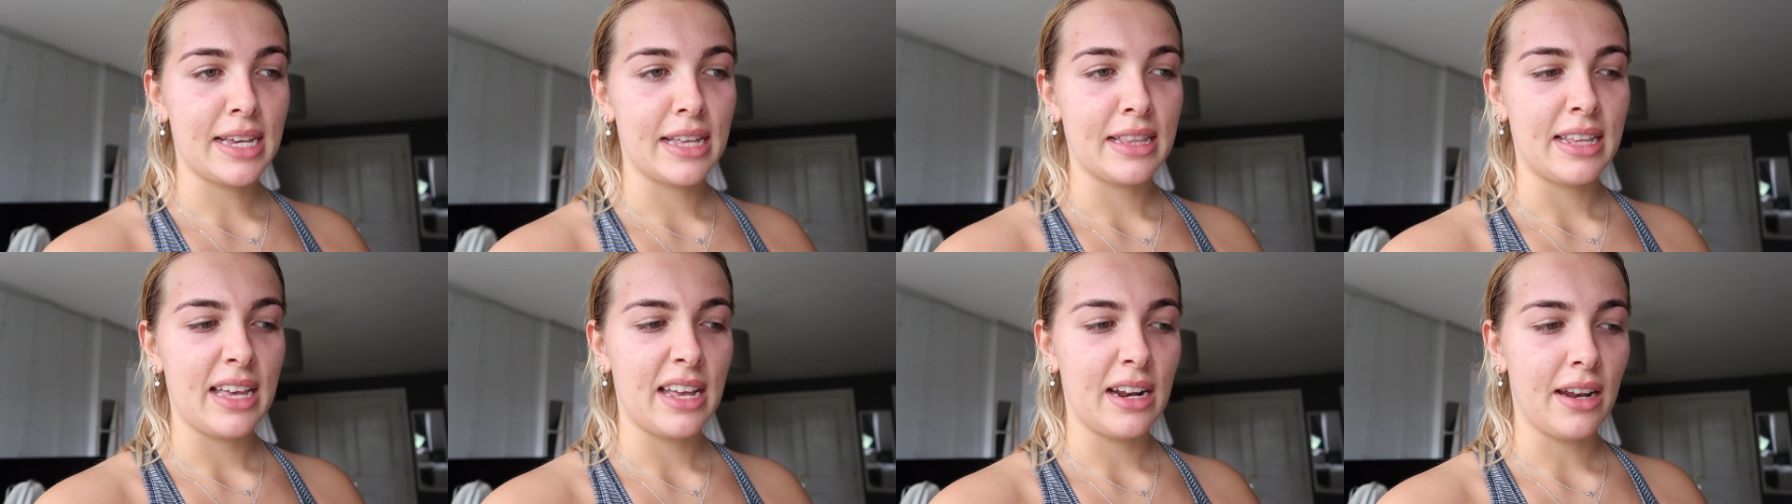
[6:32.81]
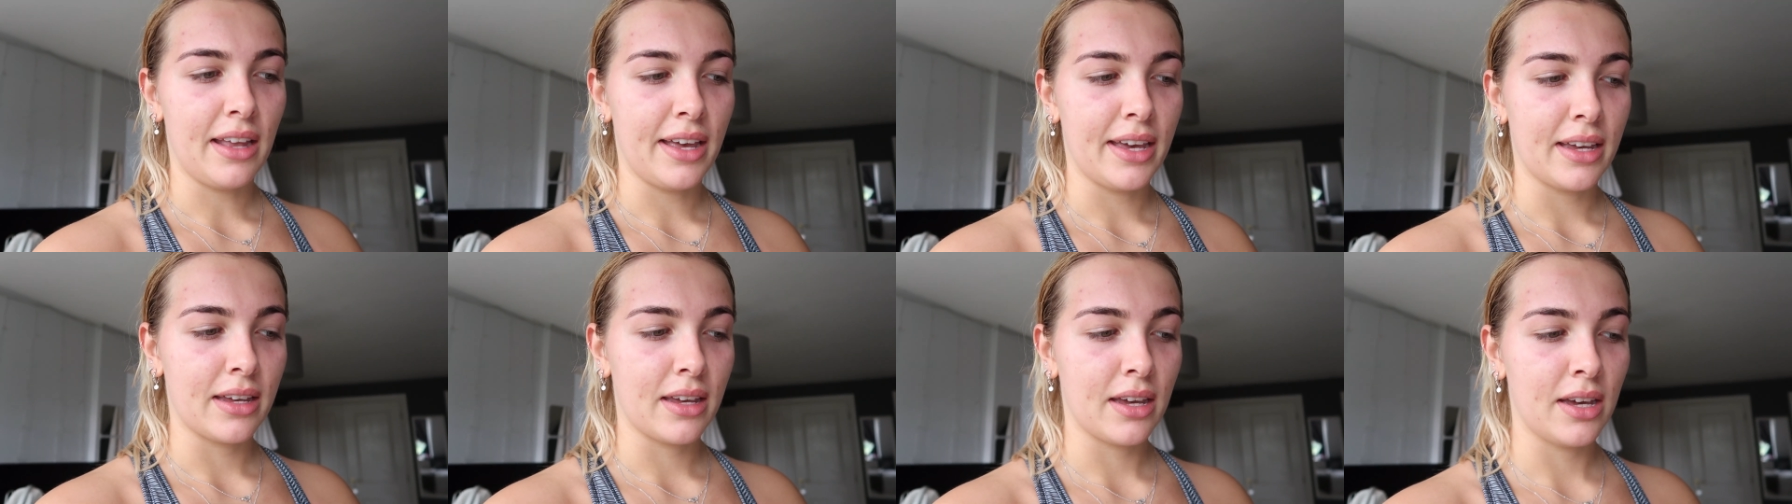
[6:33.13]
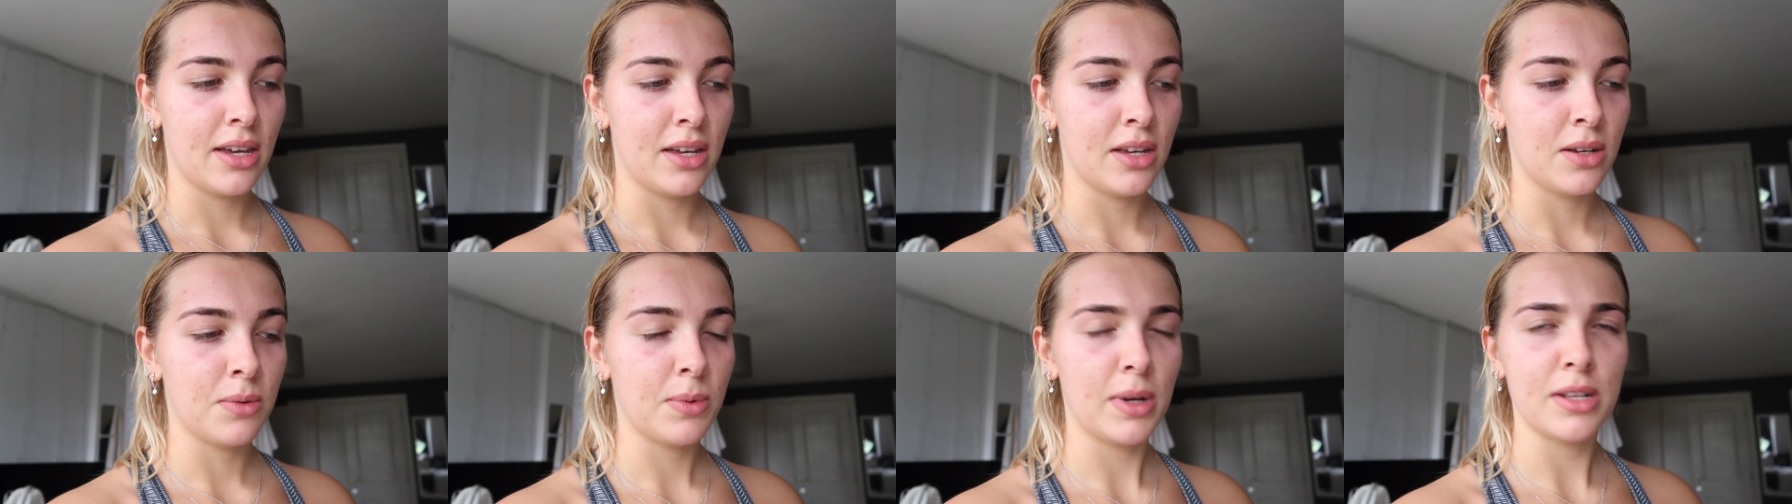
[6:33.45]
and then like
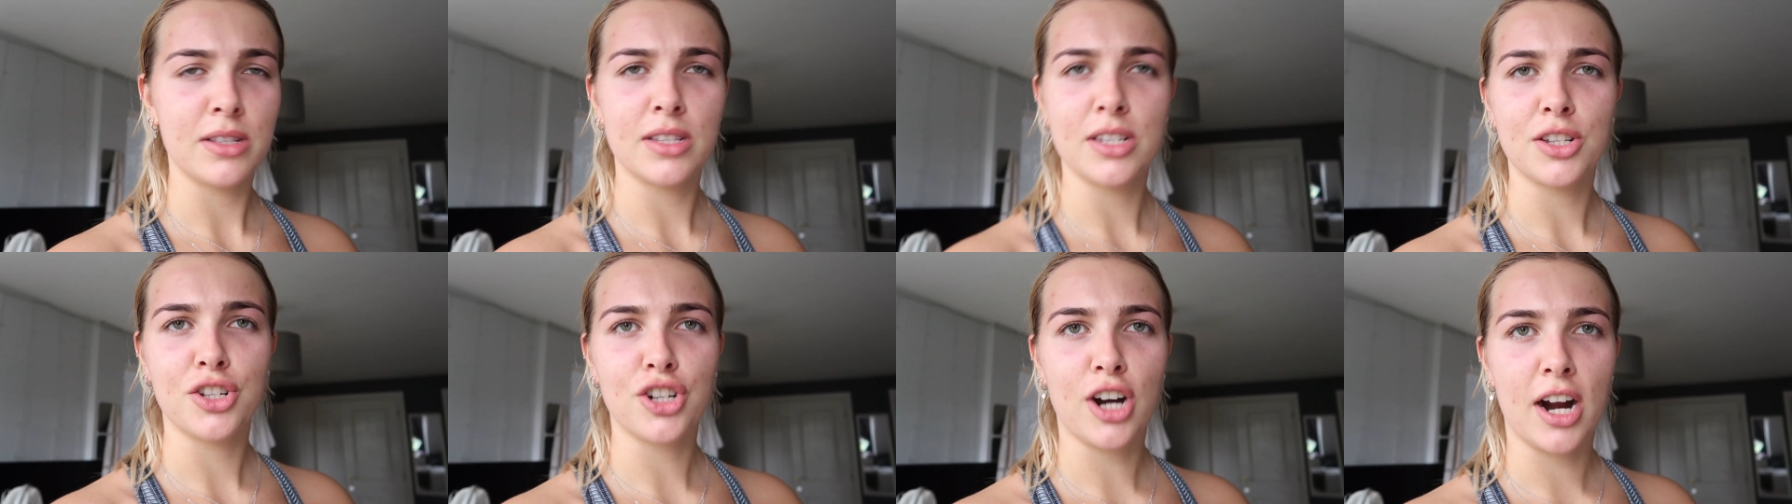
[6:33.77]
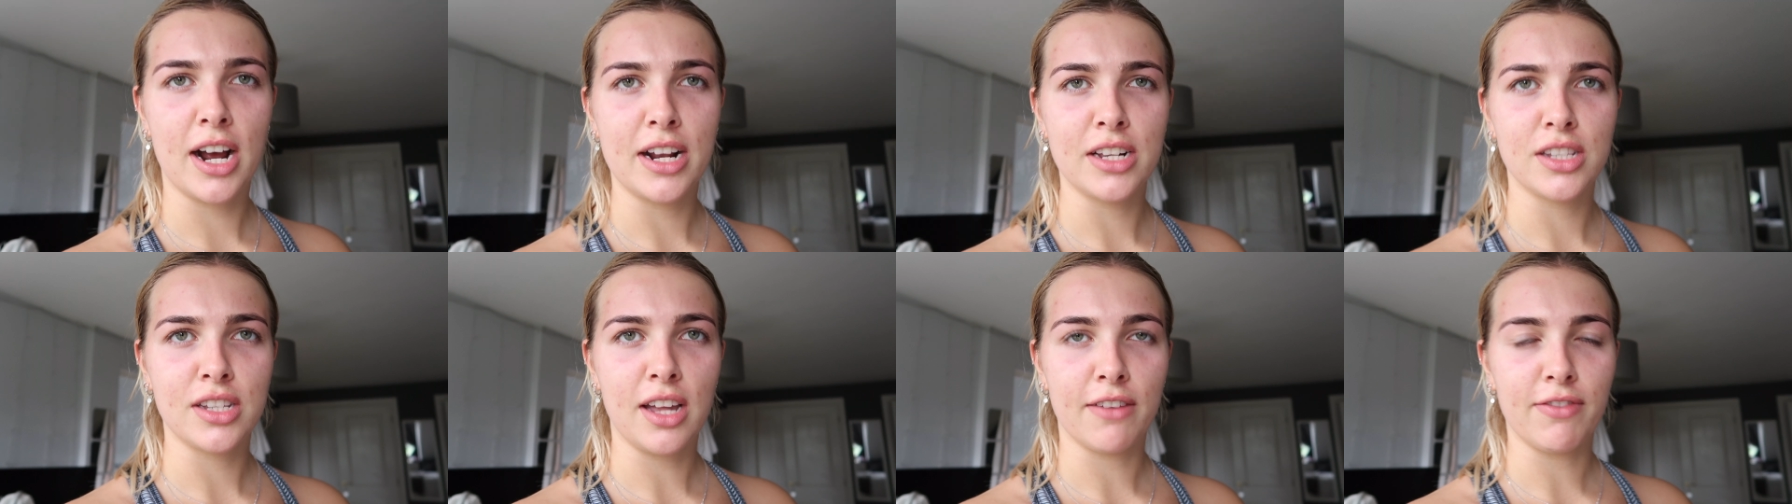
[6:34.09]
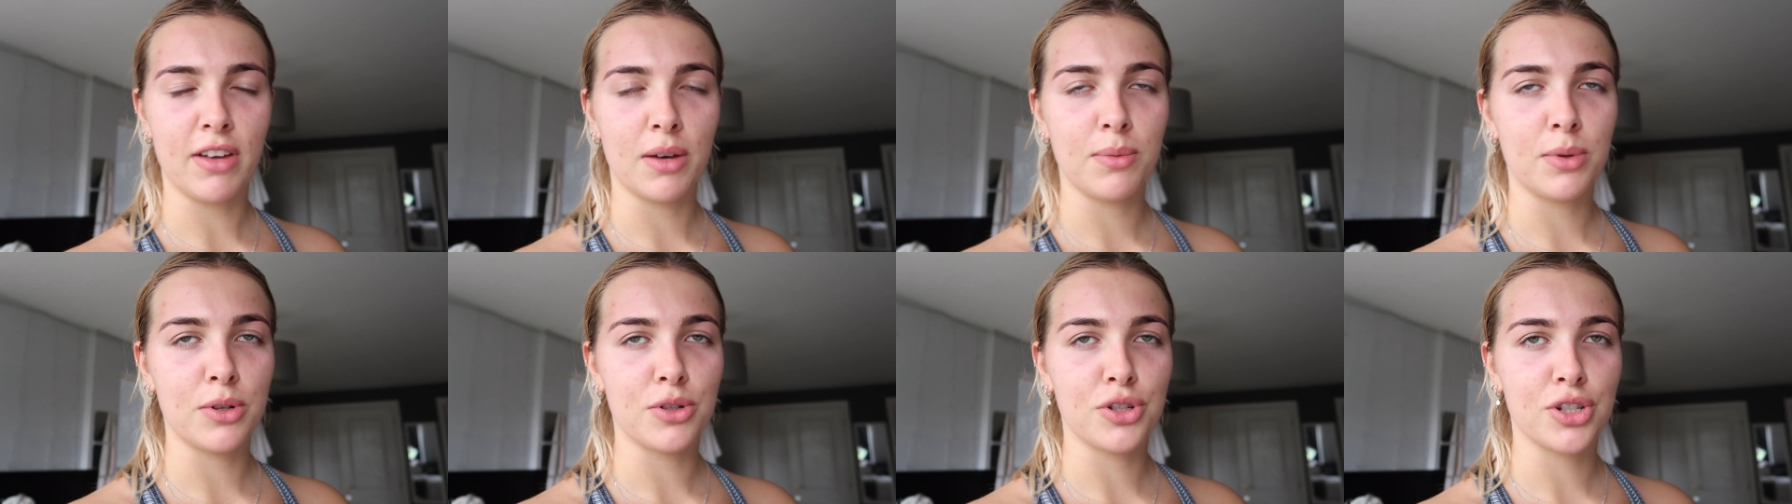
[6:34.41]
once it's dry and stuff
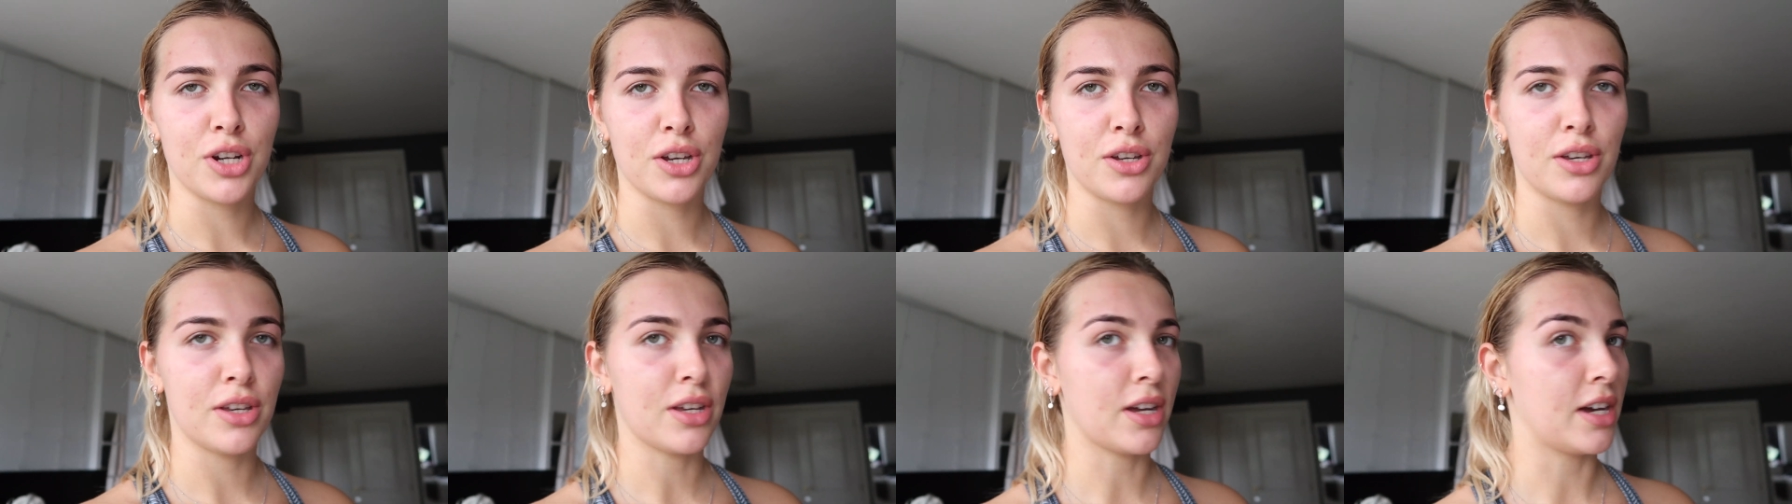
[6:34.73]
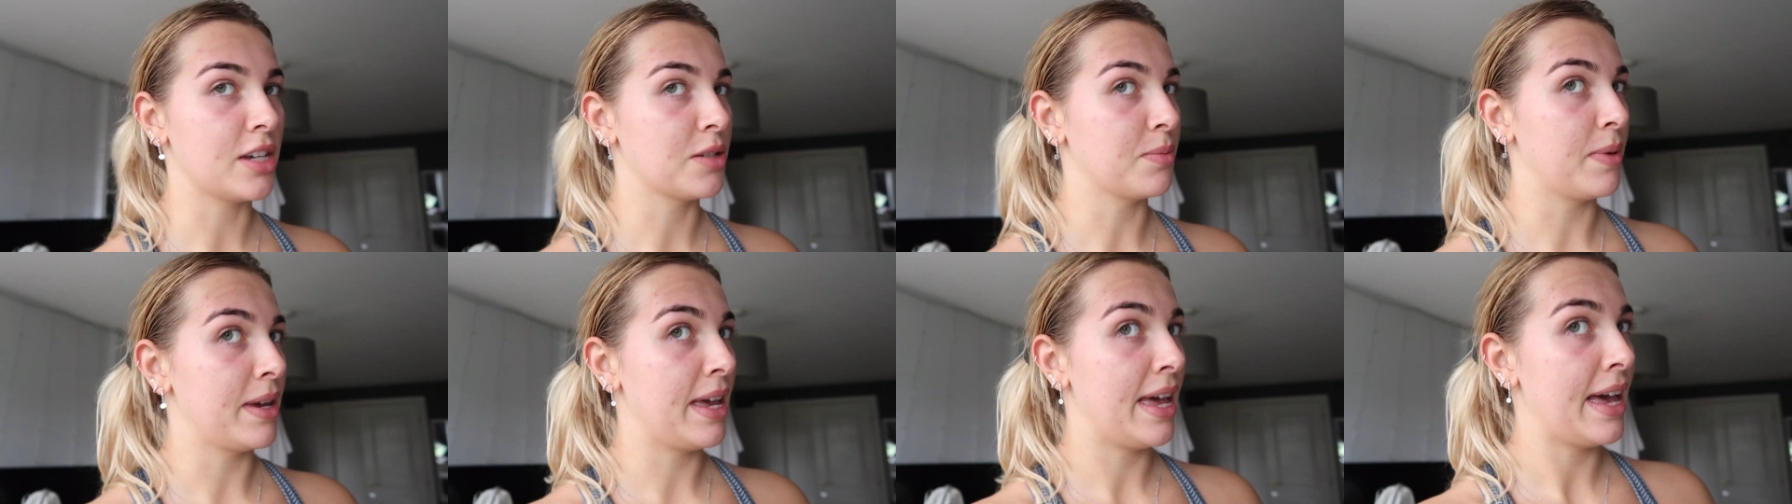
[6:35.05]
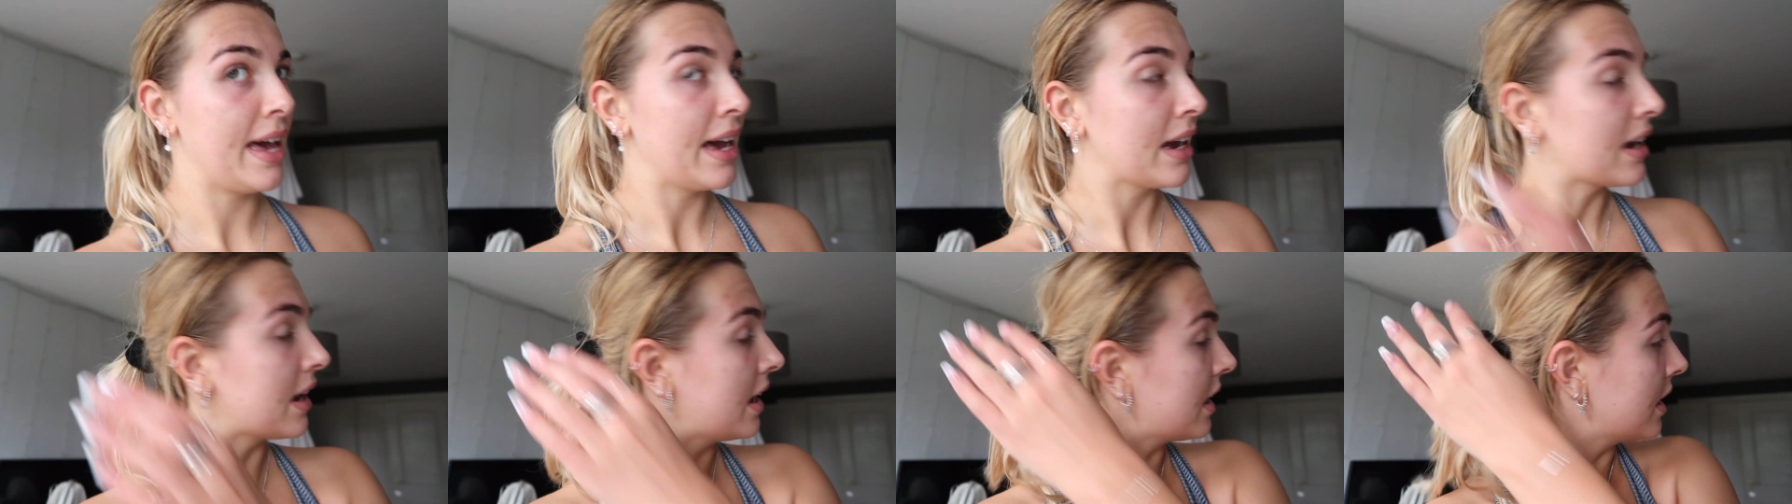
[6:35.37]
I will show you guys my
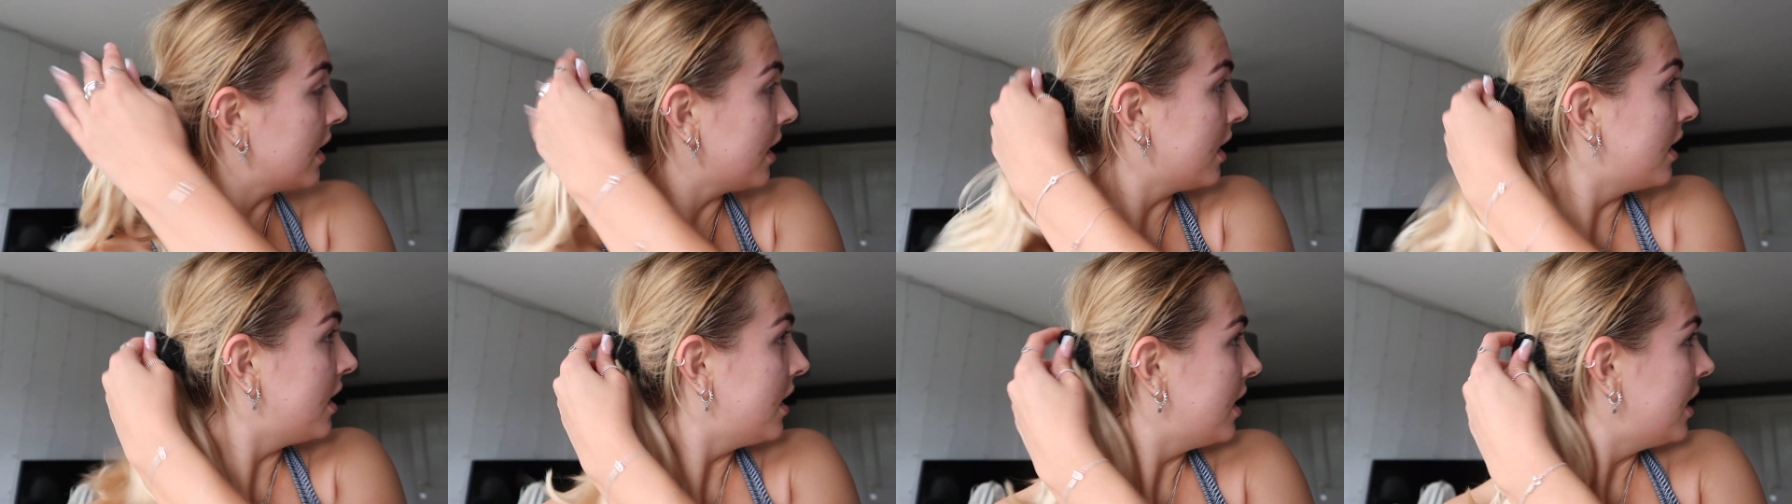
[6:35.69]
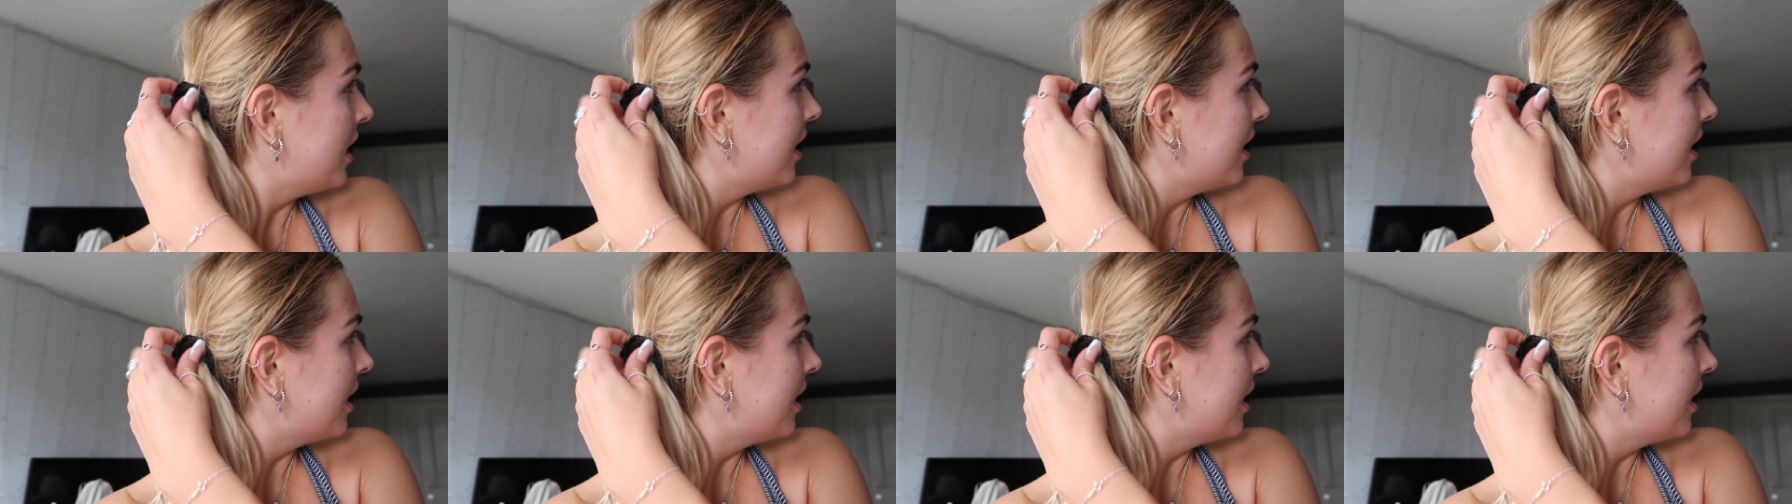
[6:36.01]
hair colour.